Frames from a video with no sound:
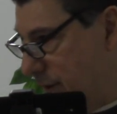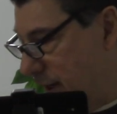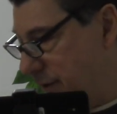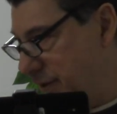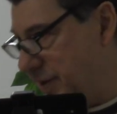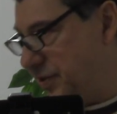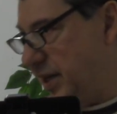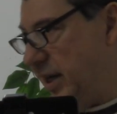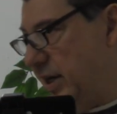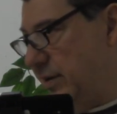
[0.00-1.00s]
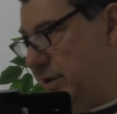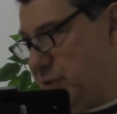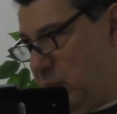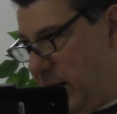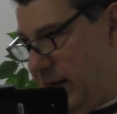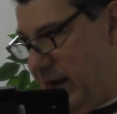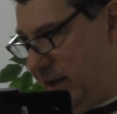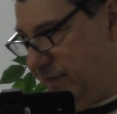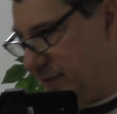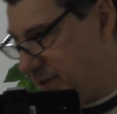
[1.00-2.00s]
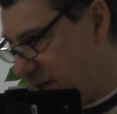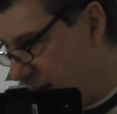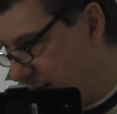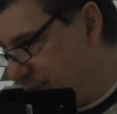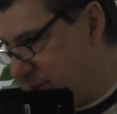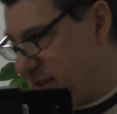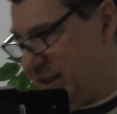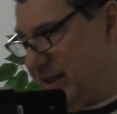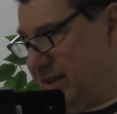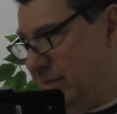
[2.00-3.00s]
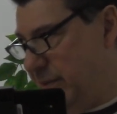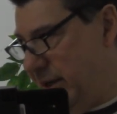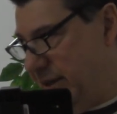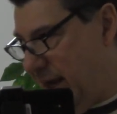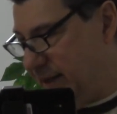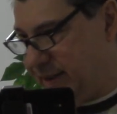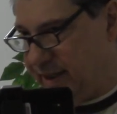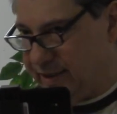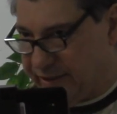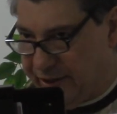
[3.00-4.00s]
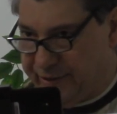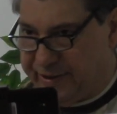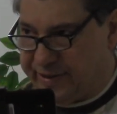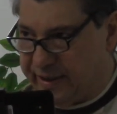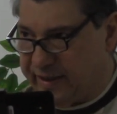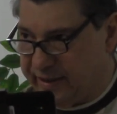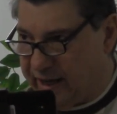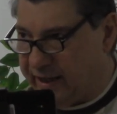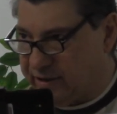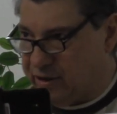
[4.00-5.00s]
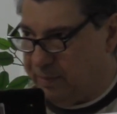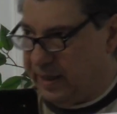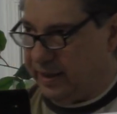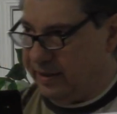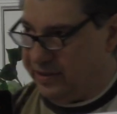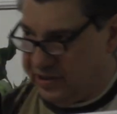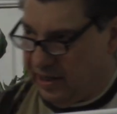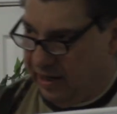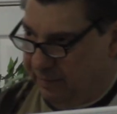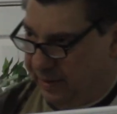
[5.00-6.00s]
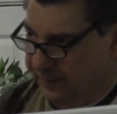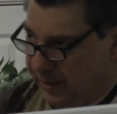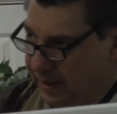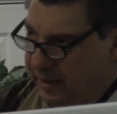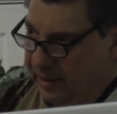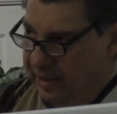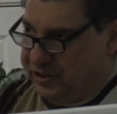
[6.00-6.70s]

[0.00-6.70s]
And this here is way ahead of its time. This is in the mid-1930s that the doctor's making this statement. And I